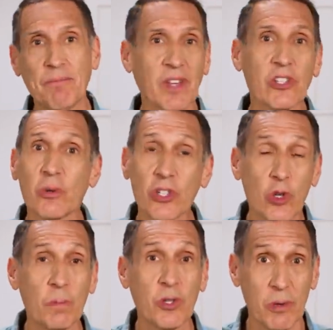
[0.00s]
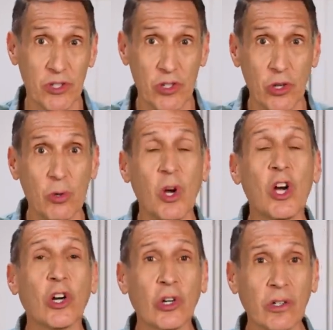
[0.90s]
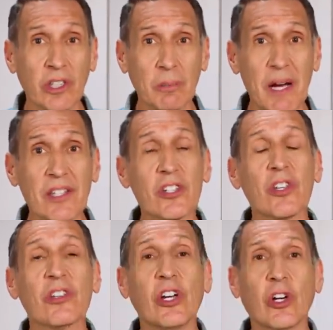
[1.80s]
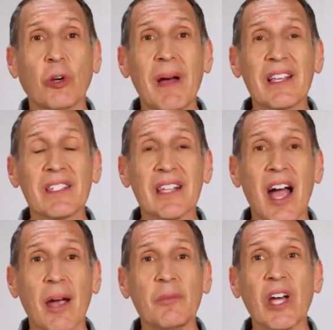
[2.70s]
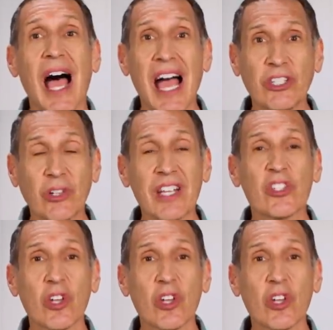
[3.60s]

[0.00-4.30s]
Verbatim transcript: into a soup, to a stew early in the process so that the herb has time to hydrate,